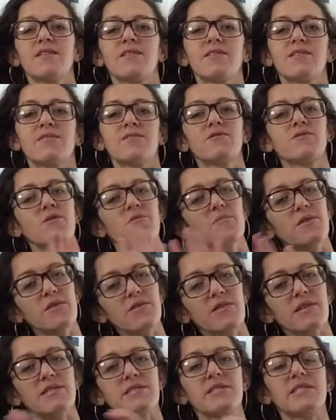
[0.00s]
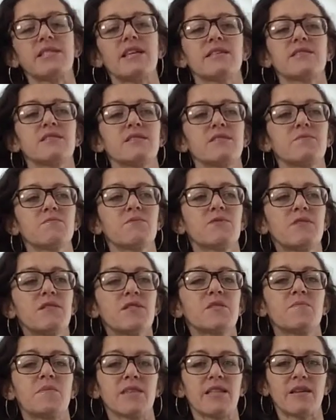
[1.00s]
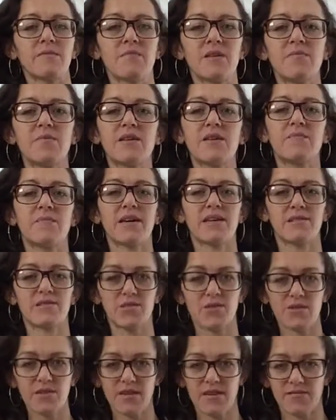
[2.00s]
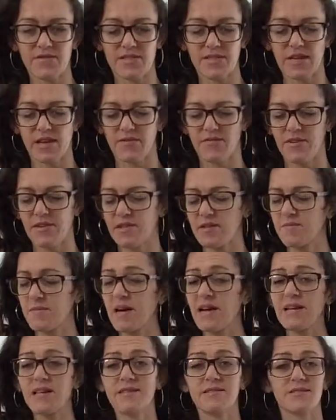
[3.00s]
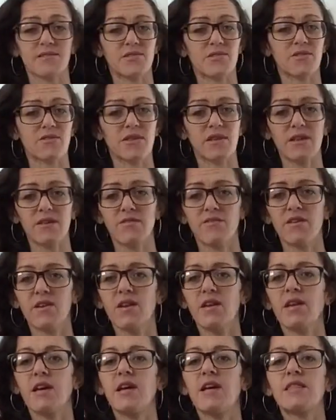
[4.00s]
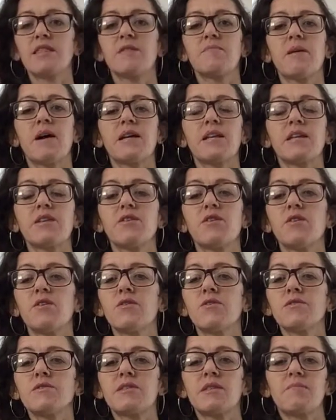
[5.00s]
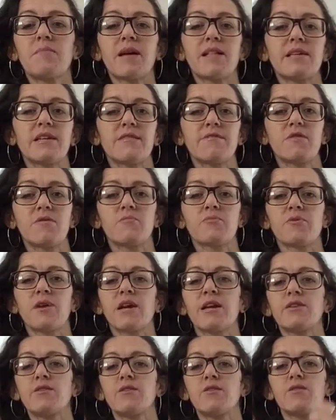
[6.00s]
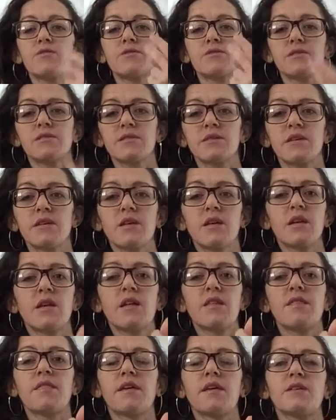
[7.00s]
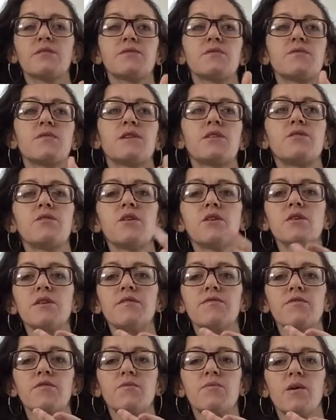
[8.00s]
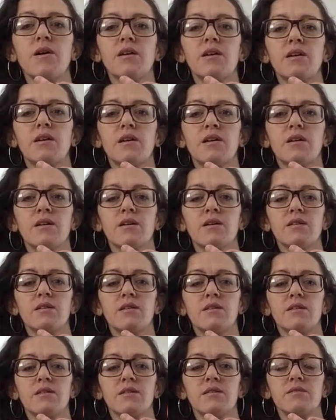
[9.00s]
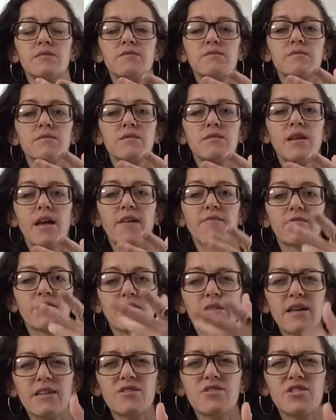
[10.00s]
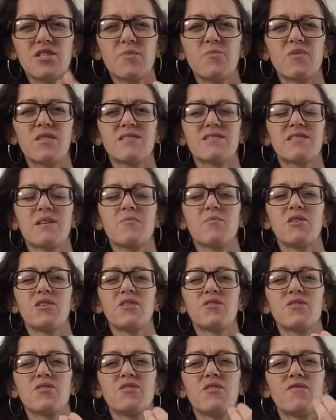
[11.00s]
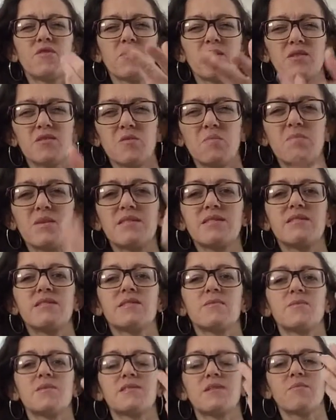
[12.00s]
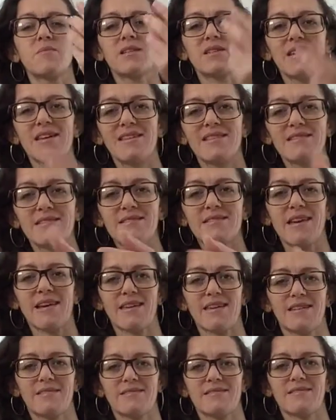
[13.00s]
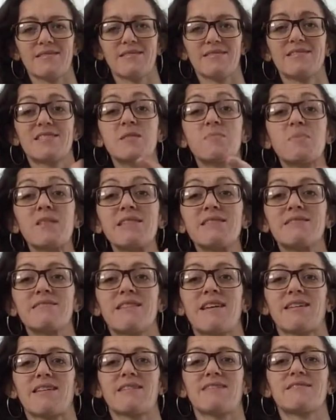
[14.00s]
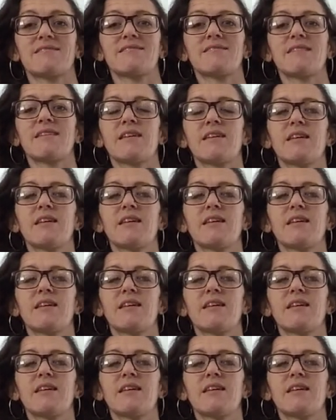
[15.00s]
You know, go be your intellect in the world, but let me be in my intuitive self, right? The body is intuitive, the body knows, the belly of the brain knows things. You can know if you want to have a relationship with someone, you can know if you want to do business with someone in a second, in split seconds.